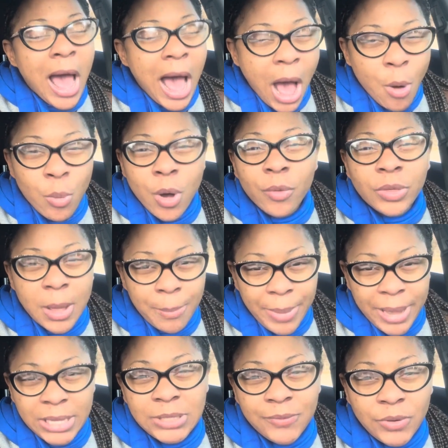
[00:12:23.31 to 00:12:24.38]
I want the
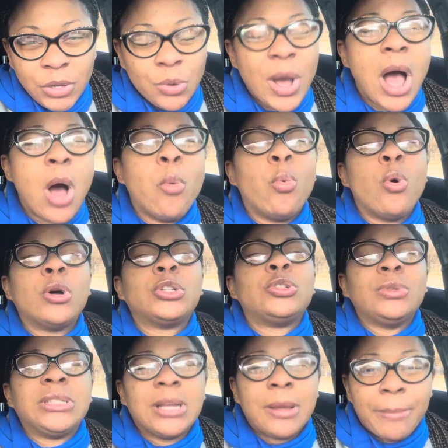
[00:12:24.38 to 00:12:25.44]
best for you. I want
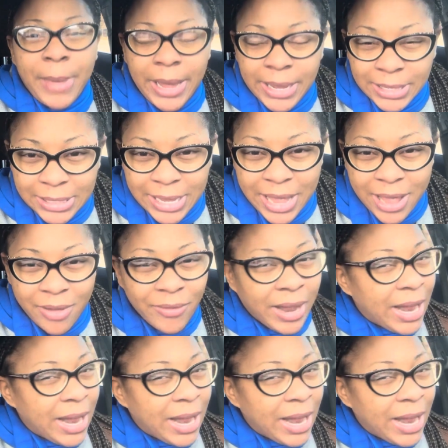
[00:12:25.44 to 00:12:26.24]
you to make it to heaven,